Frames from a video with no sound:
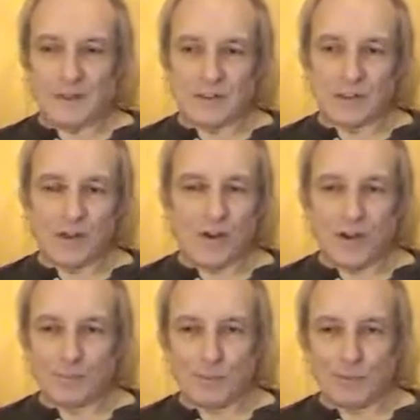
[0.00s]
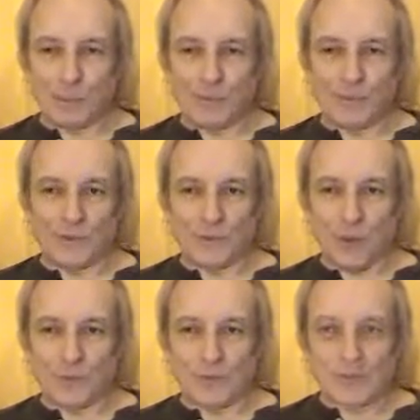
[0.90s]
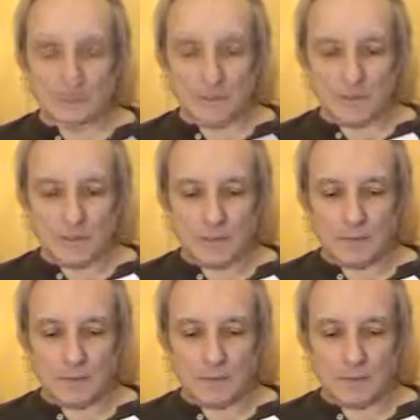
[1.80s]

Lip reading: It's caught up in the world of objects.